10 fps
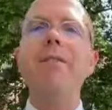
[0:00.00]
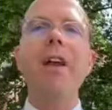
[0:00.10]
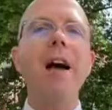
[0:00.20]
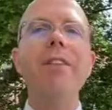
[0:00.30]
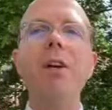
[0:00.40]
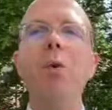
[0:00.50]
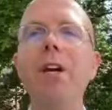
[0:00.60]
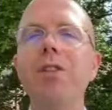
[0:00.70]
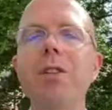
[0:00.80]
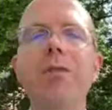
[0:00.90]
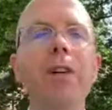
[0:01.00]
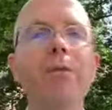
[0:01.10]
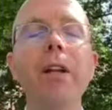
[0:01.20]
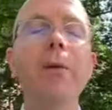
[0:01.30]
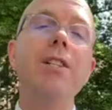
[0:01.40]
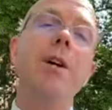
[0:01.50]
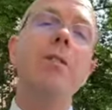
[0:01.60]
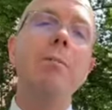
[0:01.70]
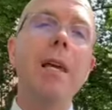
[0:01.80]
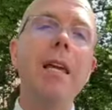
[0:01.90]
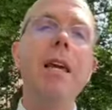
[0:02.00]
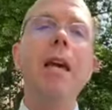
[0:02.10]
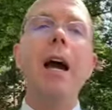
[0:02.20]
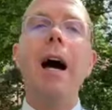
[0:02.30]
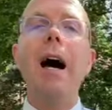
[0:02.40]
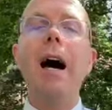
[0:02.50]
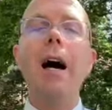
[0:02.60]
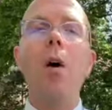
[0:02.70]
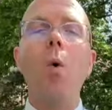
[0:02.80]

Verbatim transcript: If you have any questions, feel free to reach out to me uh,